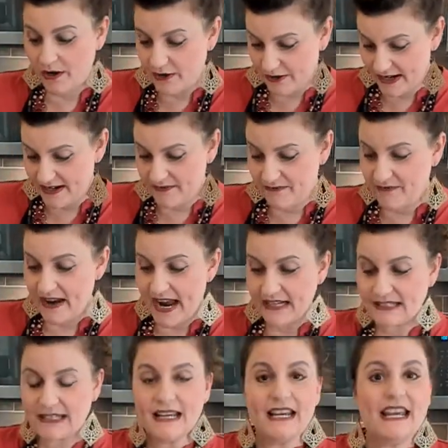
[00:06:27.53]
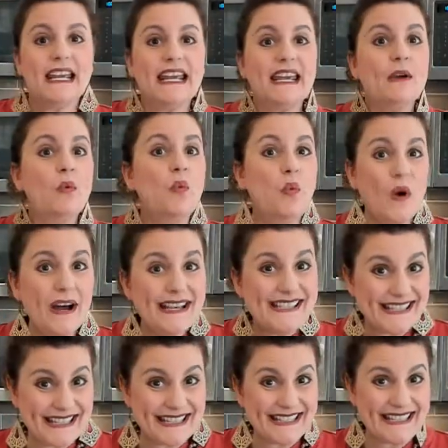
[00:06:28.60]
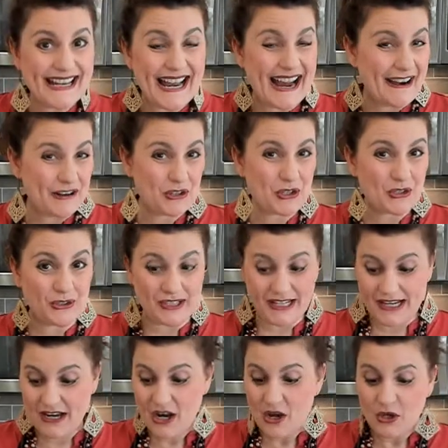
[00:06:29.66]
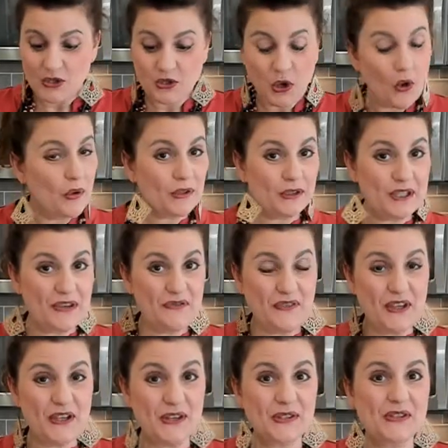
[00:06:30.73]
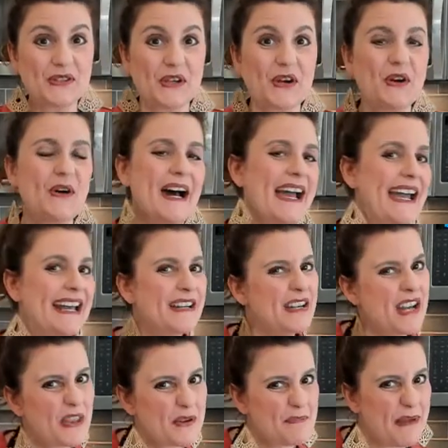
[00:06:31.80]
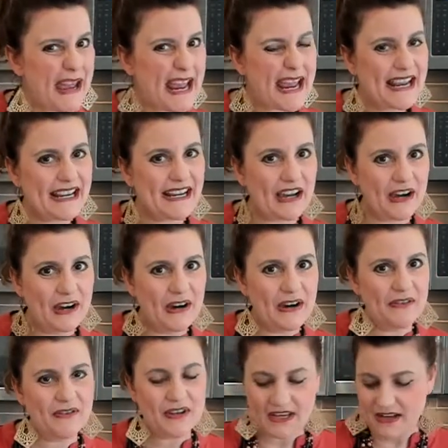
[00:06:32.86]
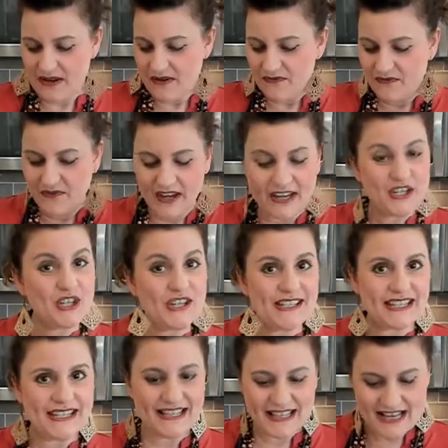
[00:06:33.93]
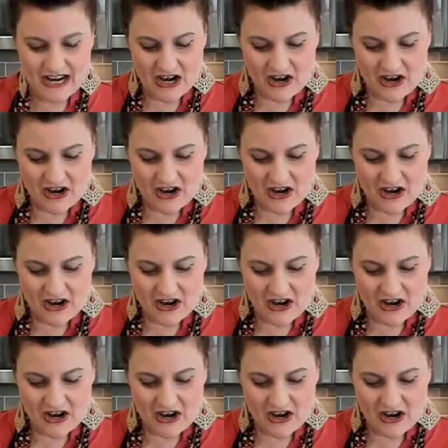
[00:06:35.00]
And in fact, it wasn't actually totally filled. So I had another bag of veggies in there.